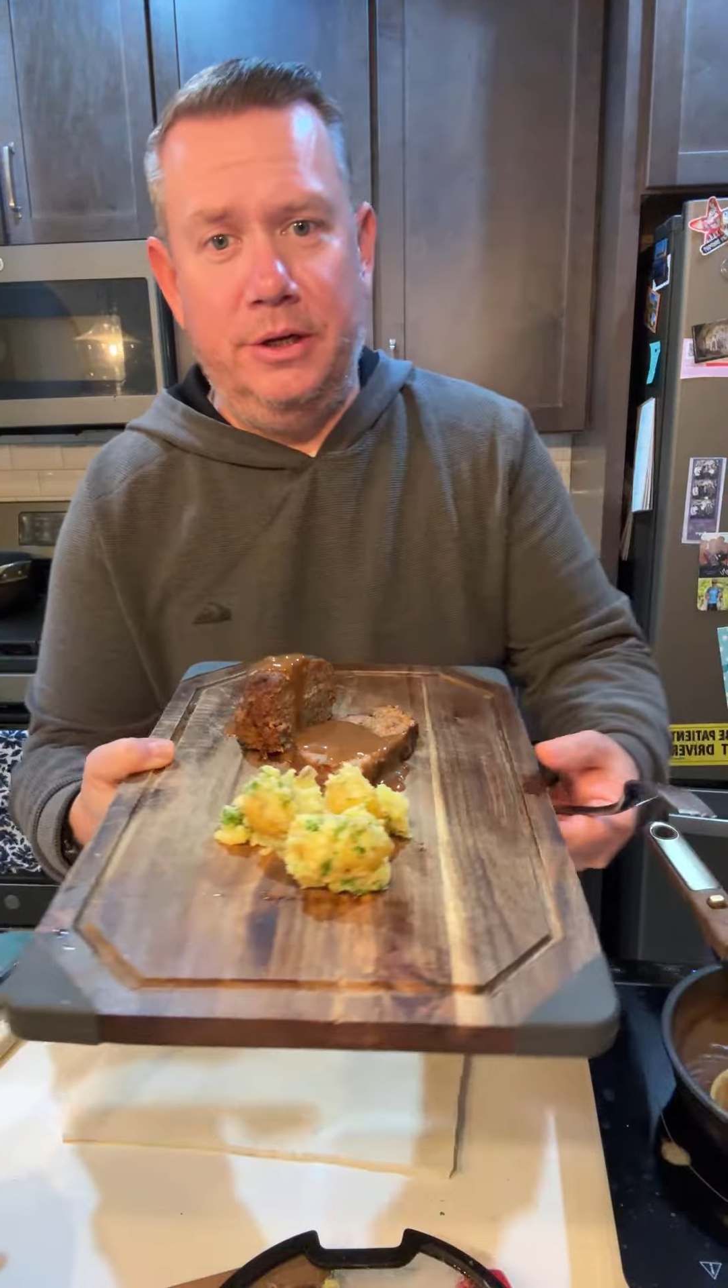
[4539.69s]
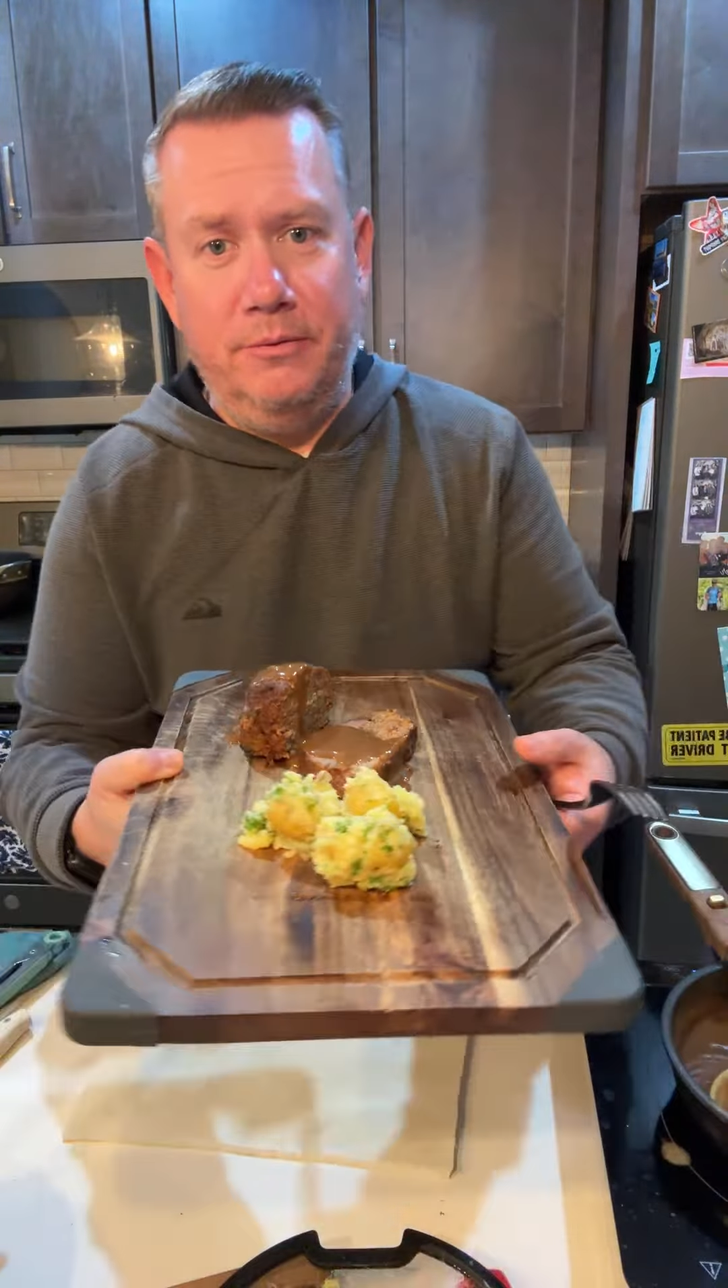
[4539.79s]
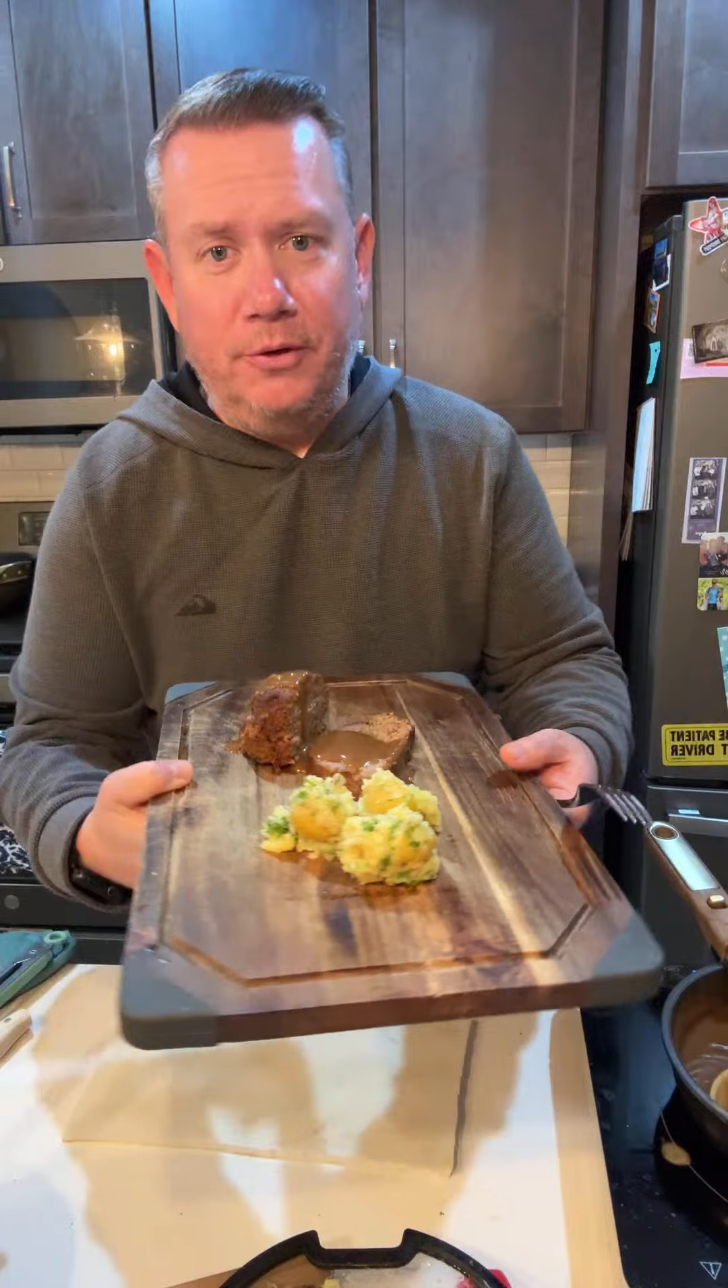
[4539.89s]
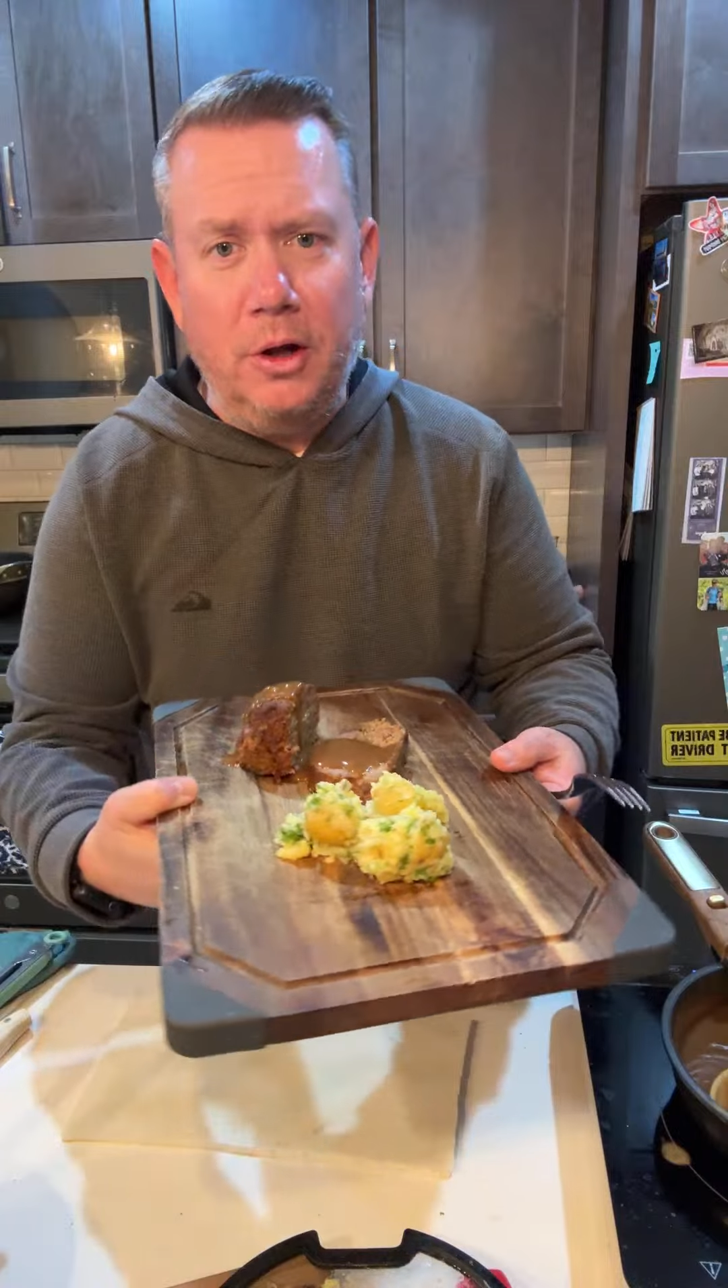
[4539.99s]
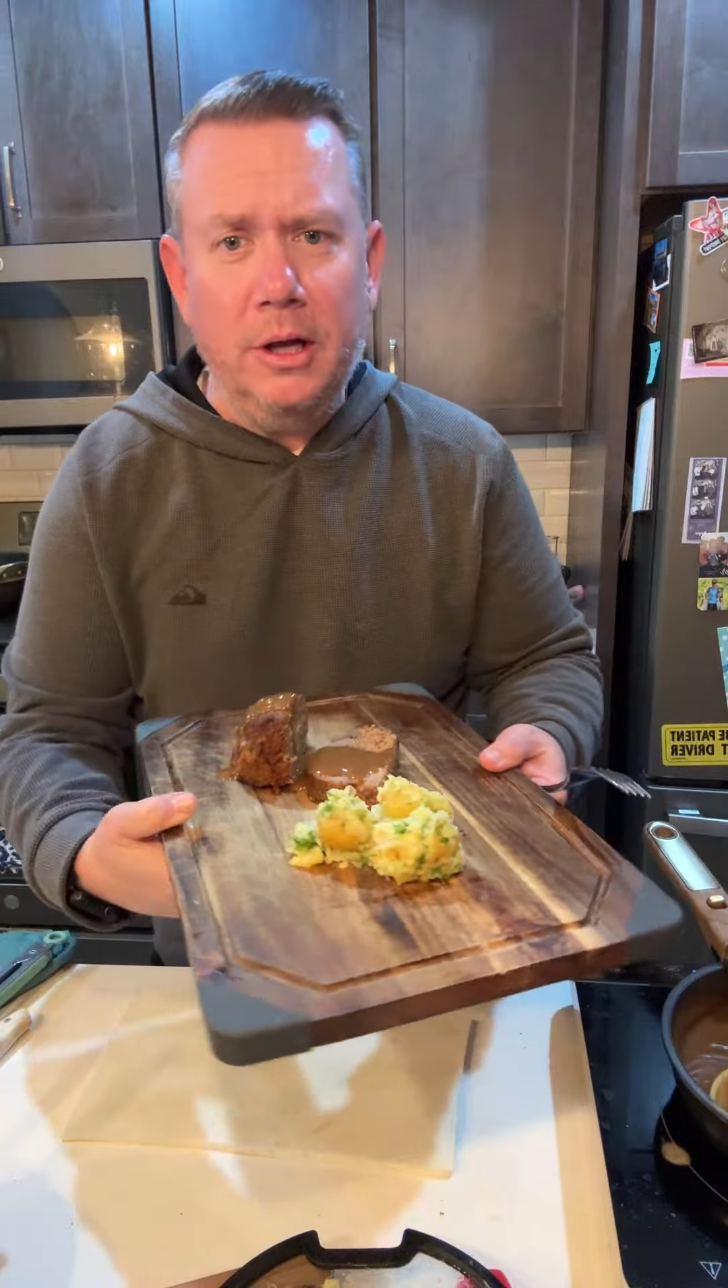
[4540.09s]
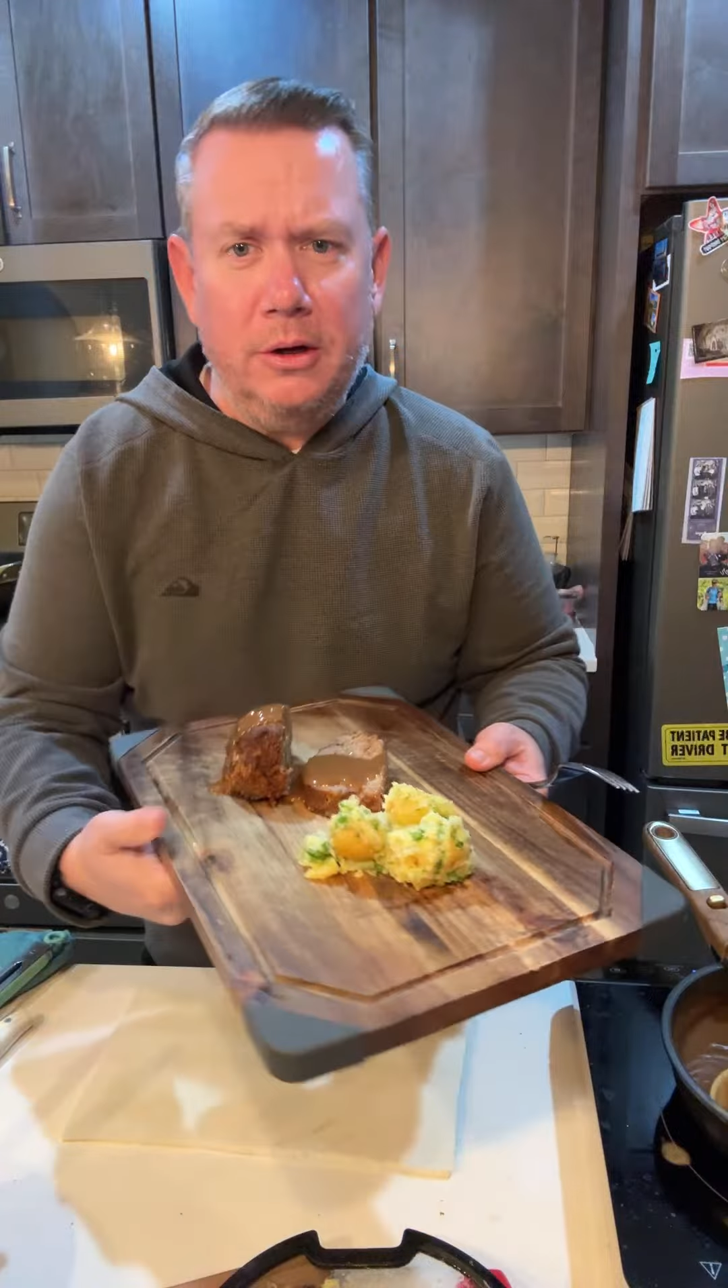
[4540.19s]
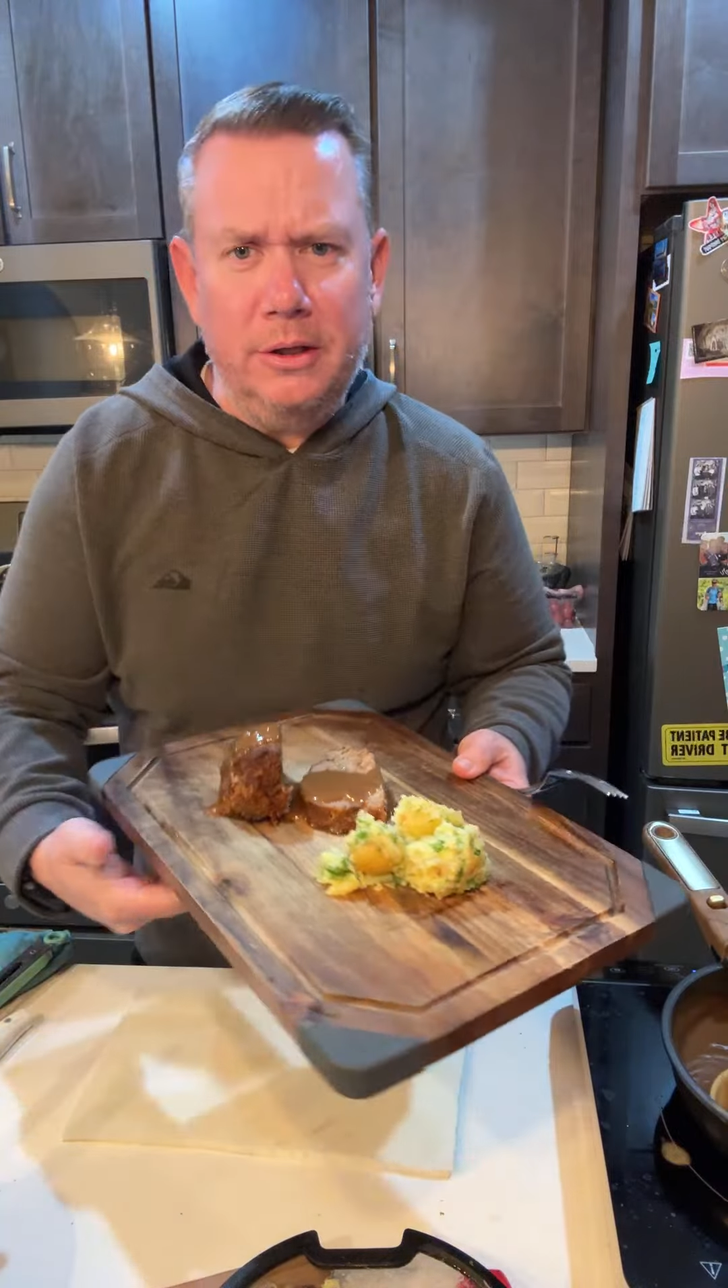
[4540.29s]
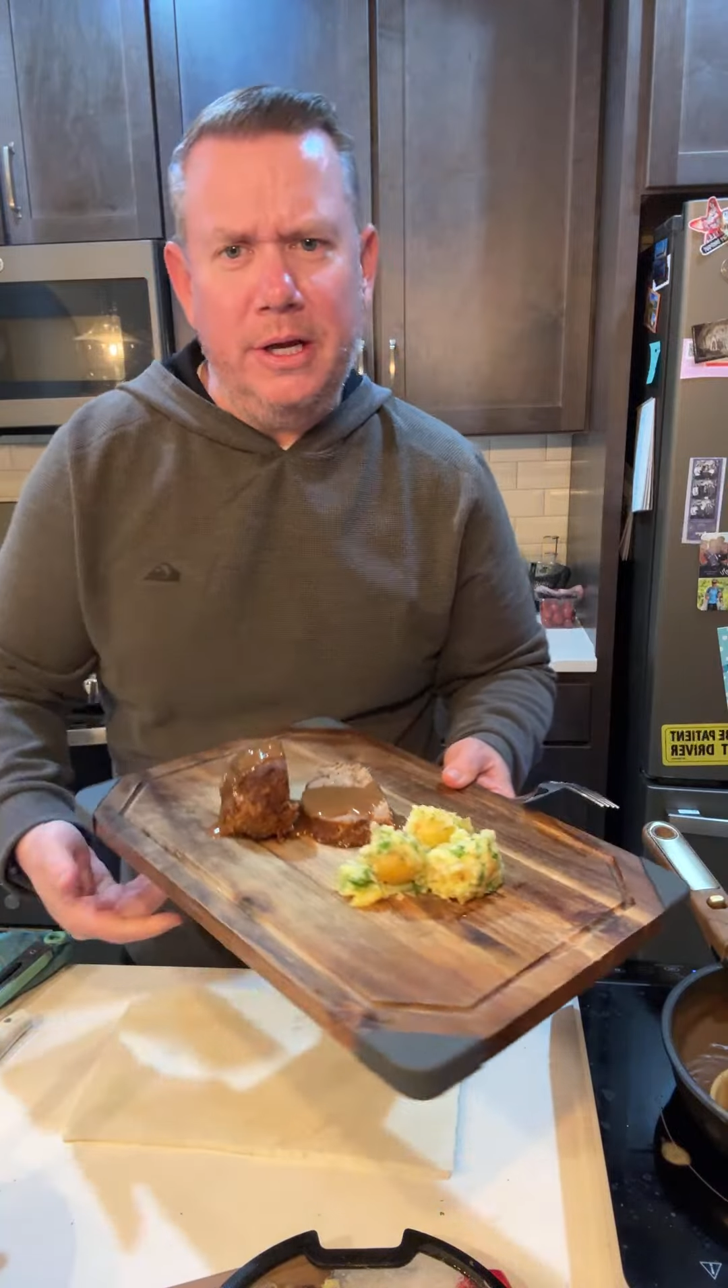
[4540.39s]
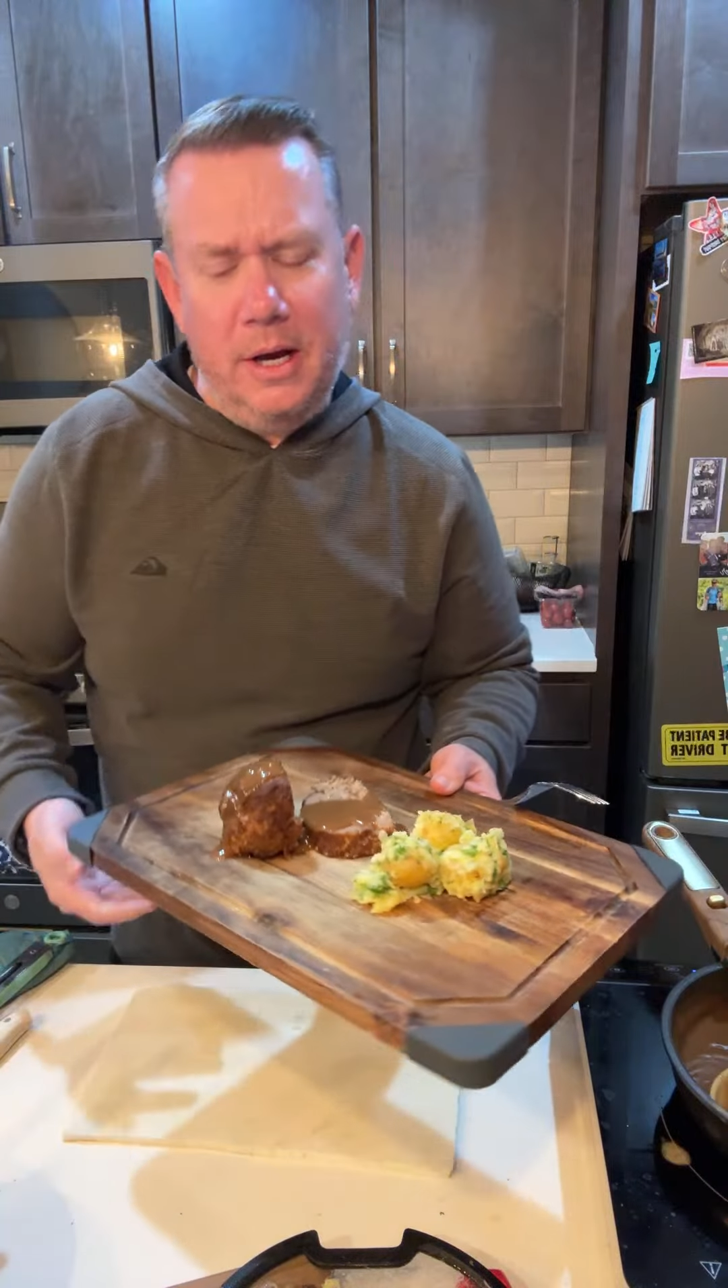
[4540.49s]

Fallout, yeah,